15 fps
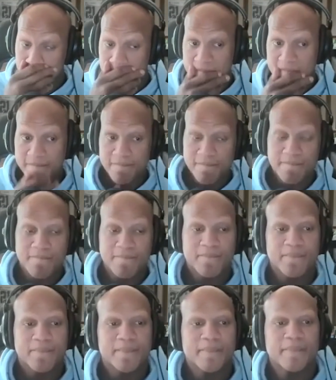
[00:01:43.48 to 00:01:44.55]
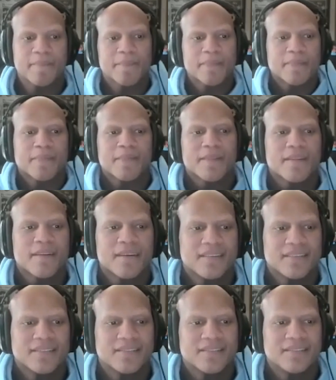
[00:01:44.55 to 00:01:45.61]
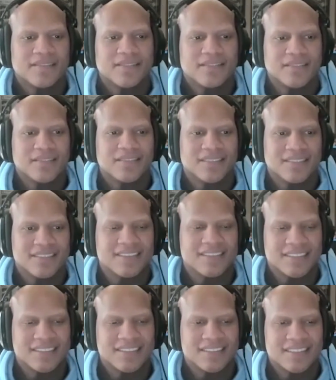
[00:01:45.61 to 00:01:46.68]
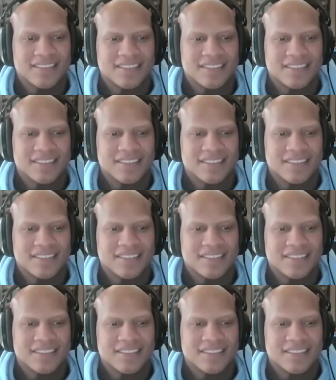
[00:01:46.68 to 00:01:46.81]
(not speaking)